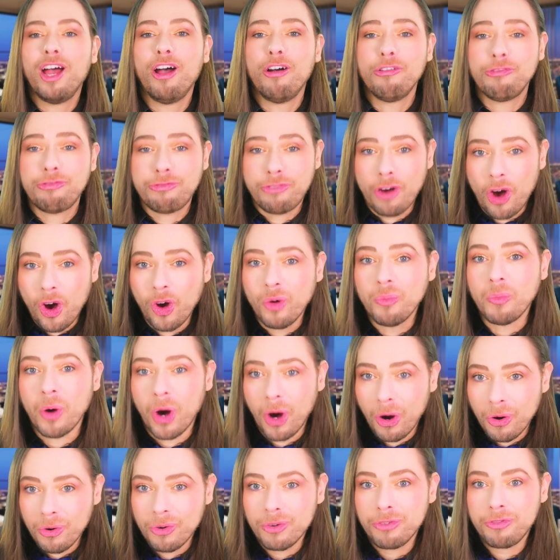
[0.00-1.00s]

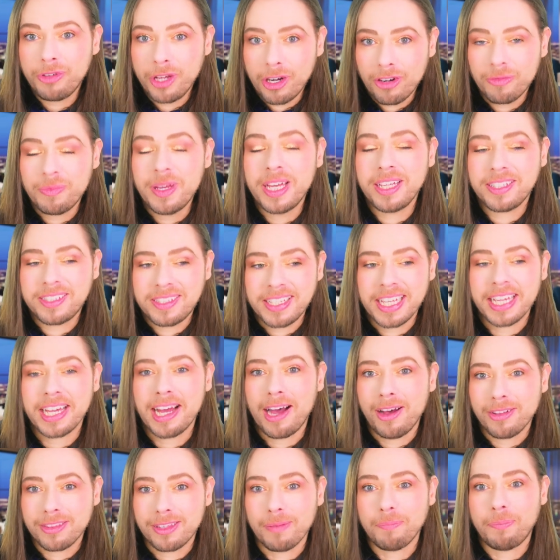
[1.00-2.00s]
FOMO, fear of missing
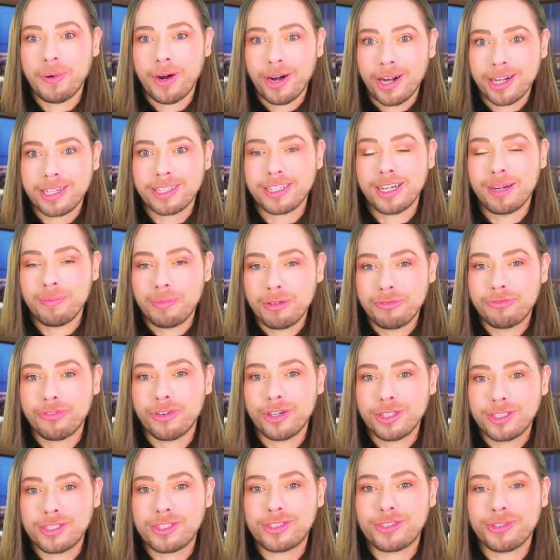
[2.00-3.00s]
out the partner
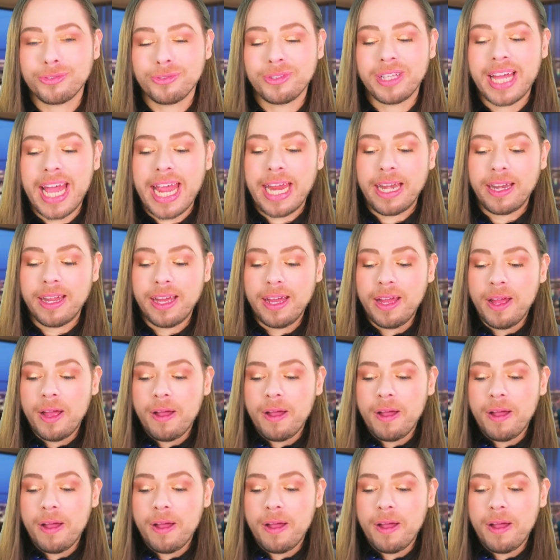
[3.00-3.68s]
before it's too late.